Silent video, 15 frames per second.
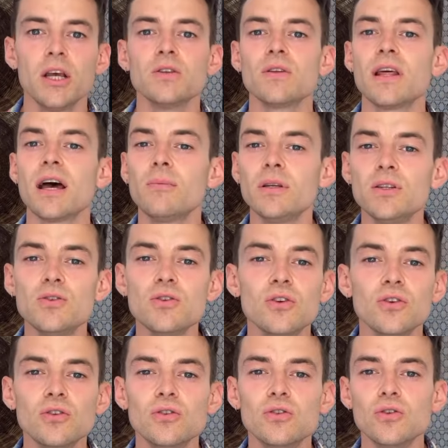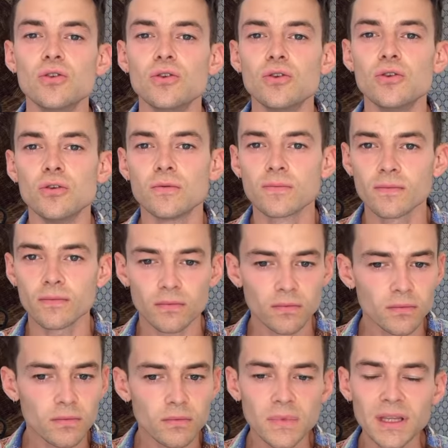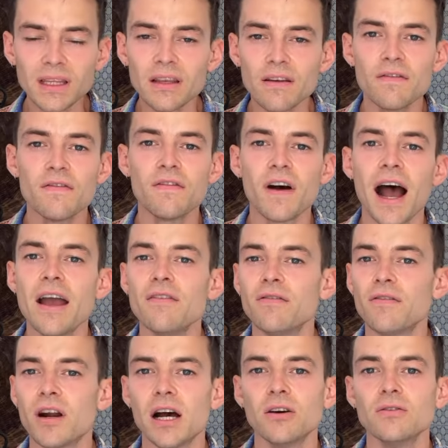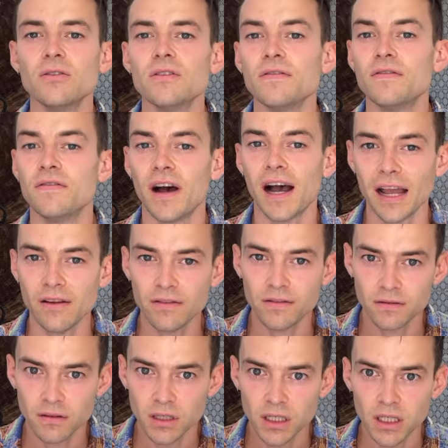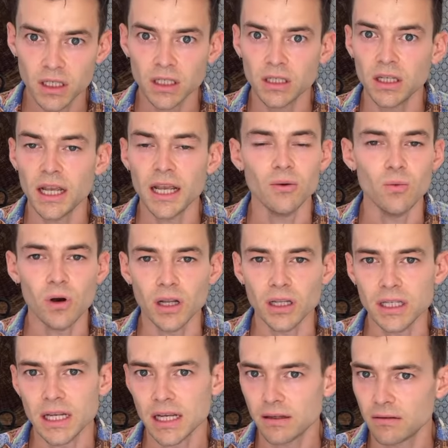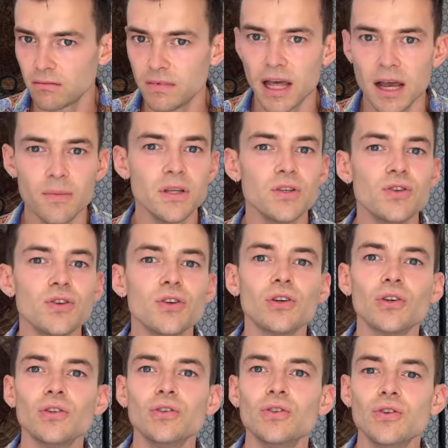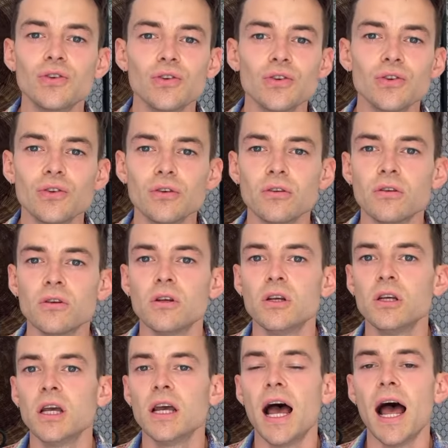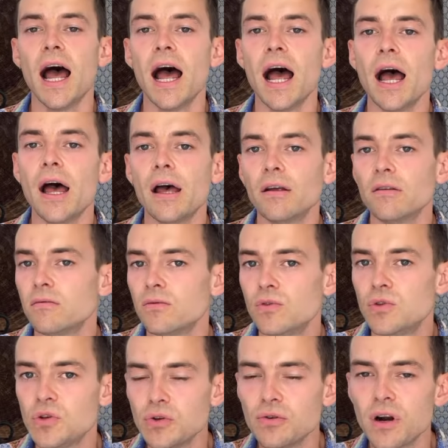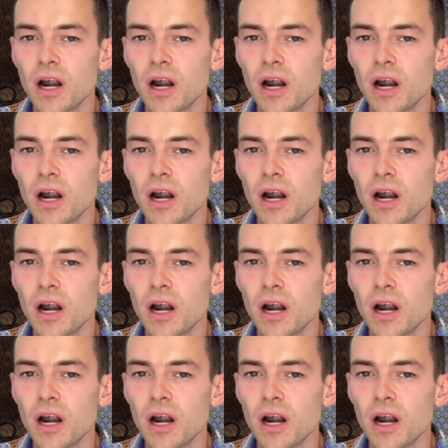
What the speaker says: So that means you could do 5 rounds of 5 in one day. That means you could do 2